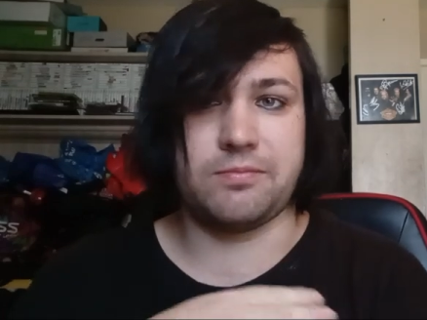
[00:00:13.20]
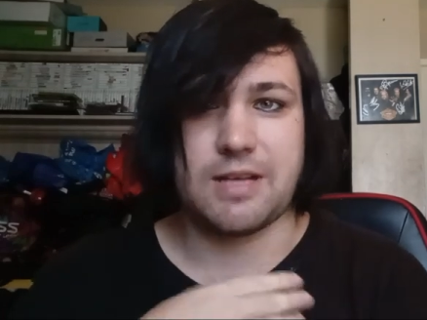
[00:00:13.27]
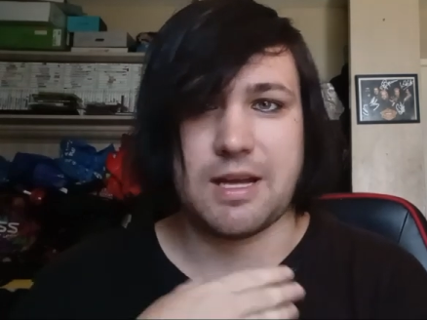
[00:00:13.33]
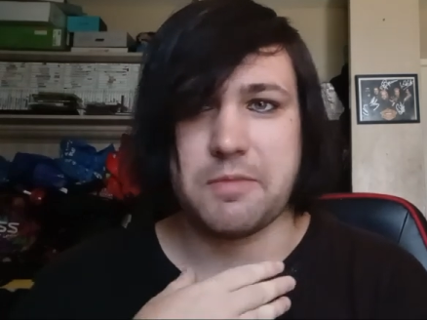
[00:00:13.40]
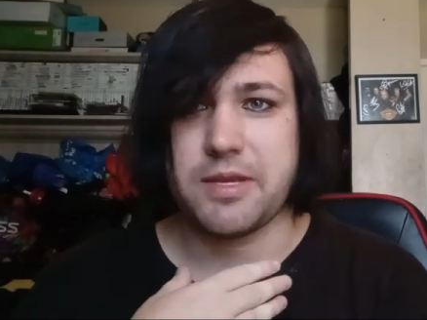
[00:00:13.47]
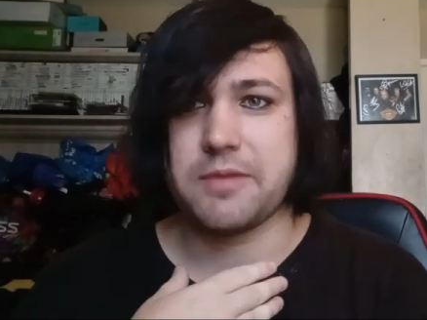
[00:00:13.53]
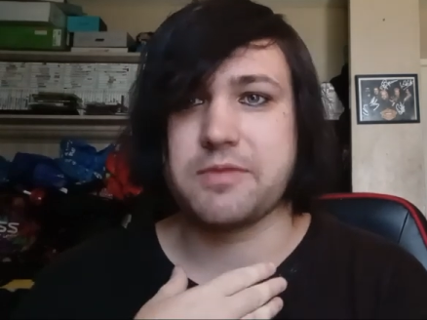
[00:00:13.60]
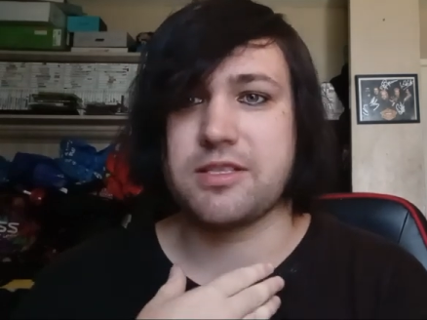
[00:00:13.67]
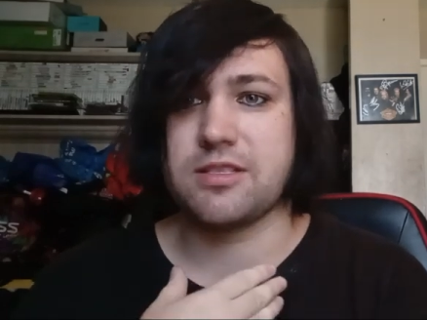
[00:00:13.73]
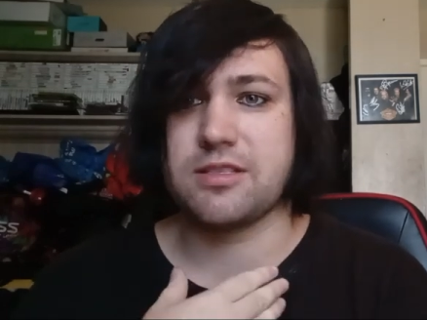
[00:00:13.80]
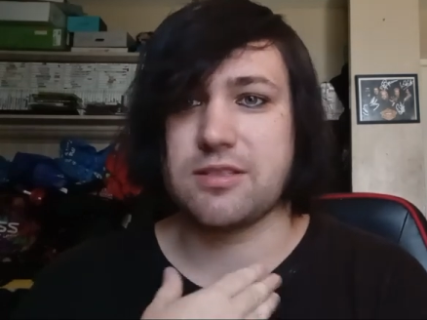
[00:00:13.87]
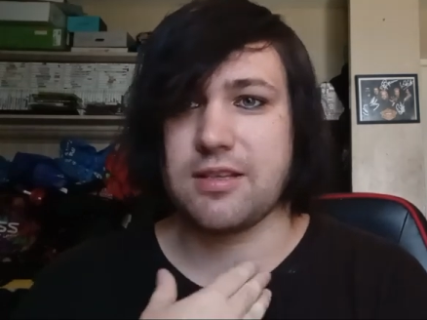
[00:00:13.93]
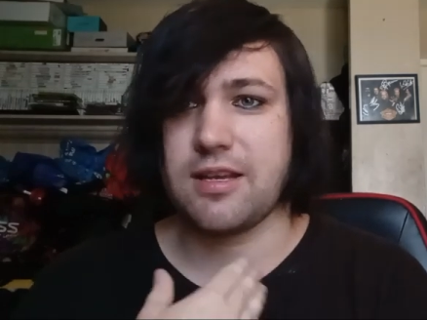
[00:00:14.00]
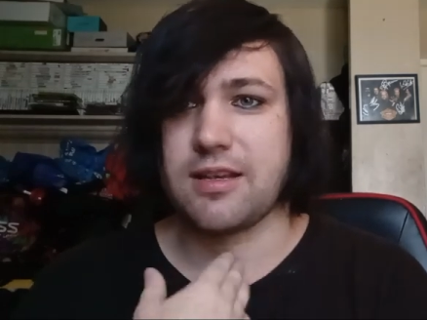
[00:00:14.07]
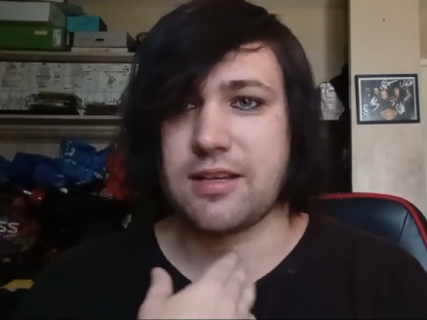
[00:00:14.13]
I mean, I'm
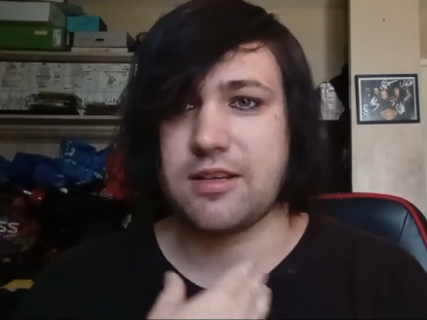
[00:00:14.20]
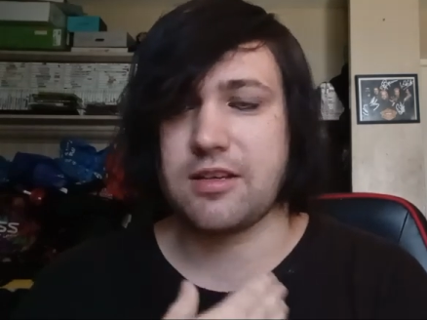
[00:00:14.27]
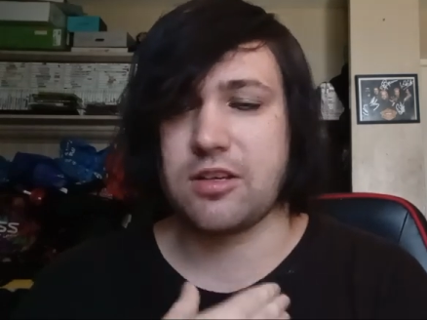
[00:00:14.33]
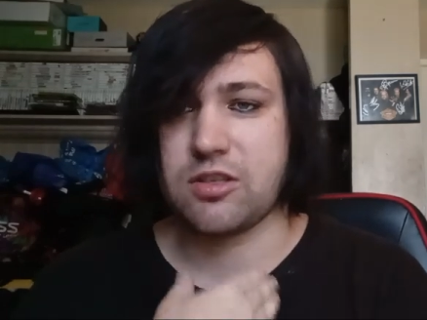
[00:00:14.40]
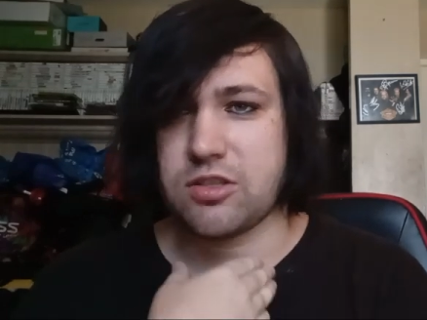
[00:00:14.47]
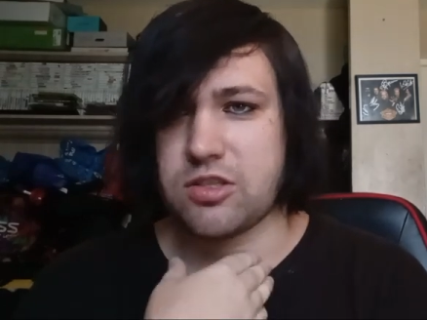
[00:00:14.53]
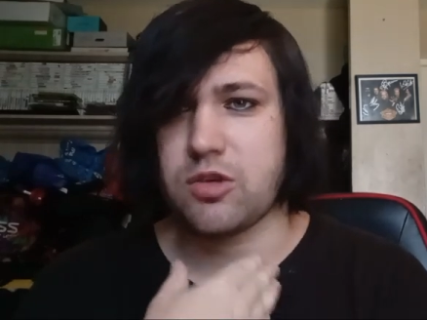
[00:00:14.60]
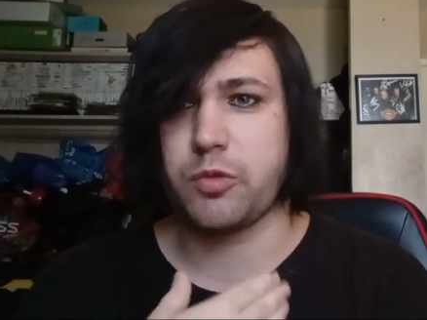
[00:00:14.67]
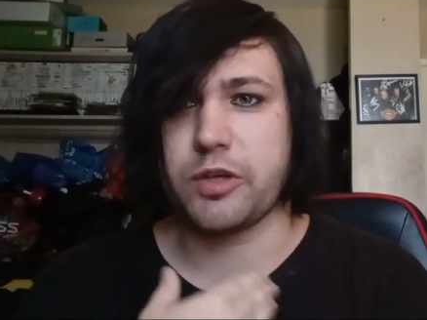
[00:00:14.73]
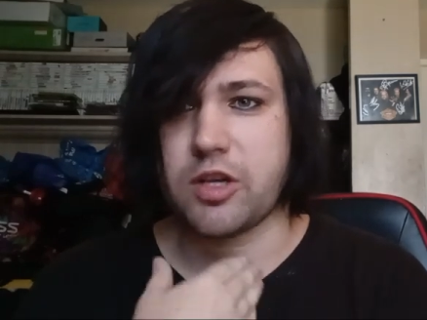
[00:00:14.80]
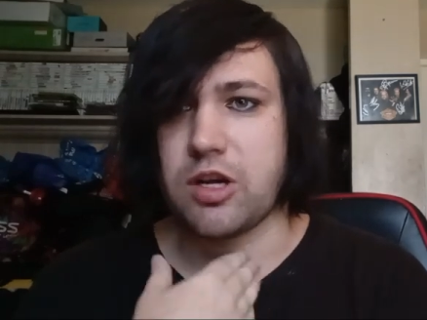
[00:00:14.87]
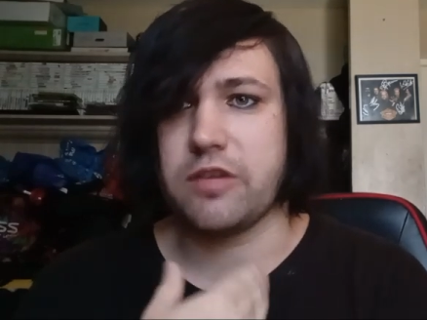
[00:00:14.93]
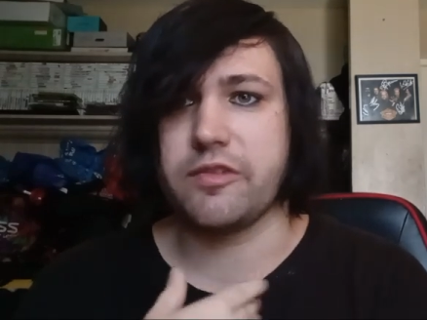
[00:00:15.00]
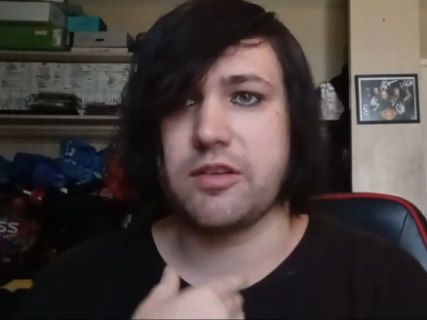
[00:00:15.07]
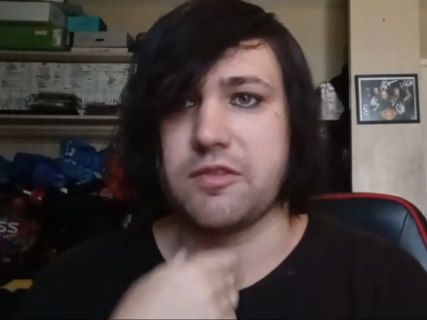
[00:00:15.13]
still
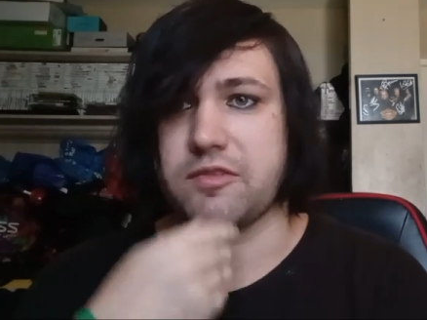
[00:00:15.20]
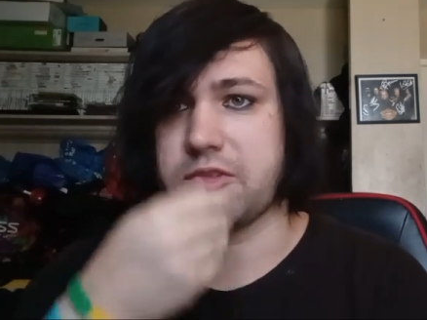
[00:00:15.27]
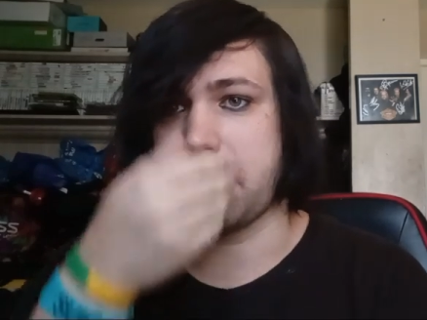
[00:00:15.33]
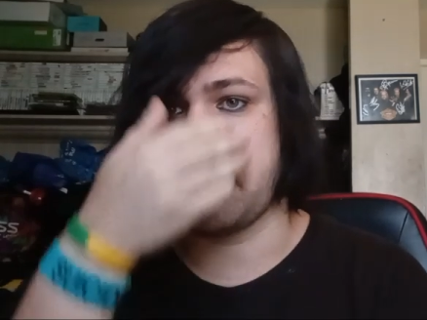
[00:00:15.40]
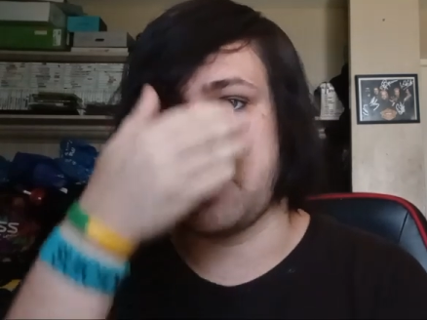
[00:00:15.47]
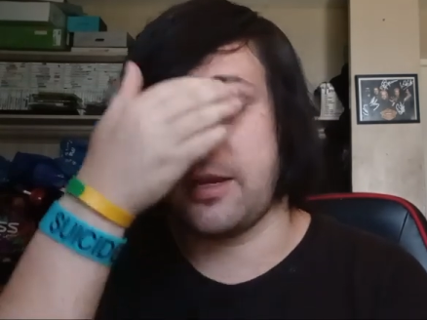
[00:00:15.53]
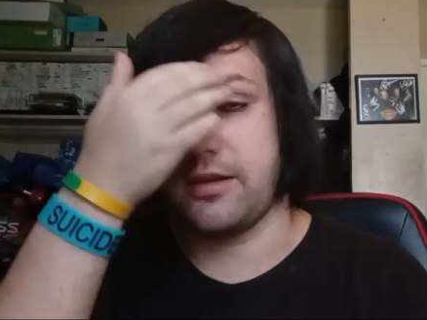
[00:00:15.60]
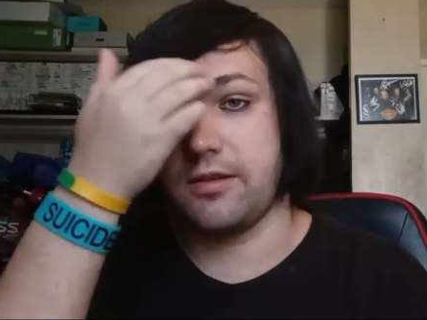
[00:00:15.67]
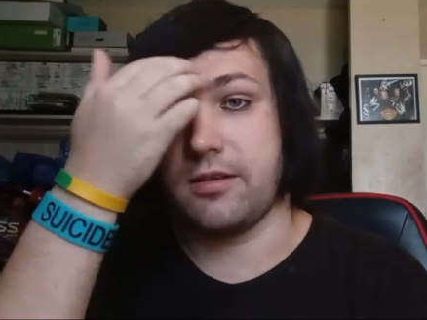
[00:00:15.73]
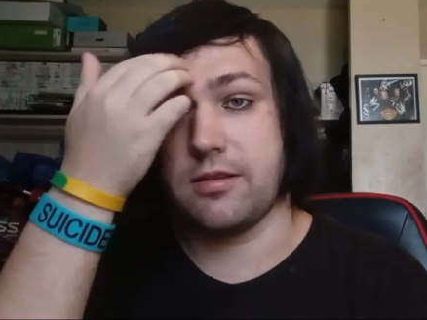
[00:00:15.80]
recovering from being